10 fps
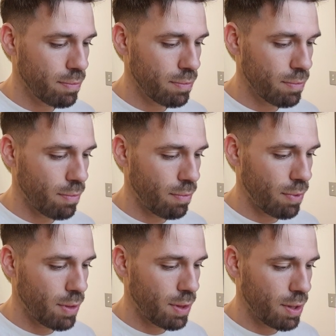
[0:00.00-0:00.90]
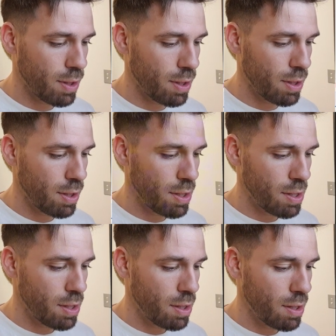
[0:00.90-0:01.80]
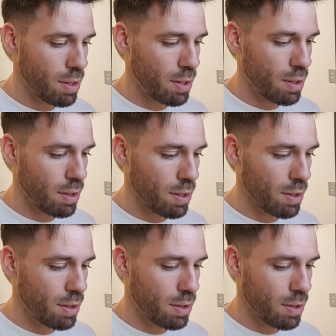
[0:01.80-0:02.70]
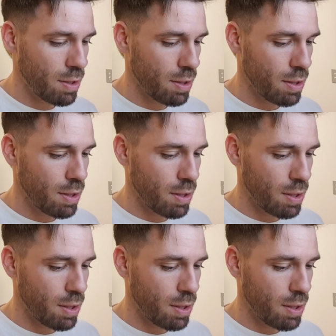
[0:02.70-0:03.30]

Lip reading: (silence)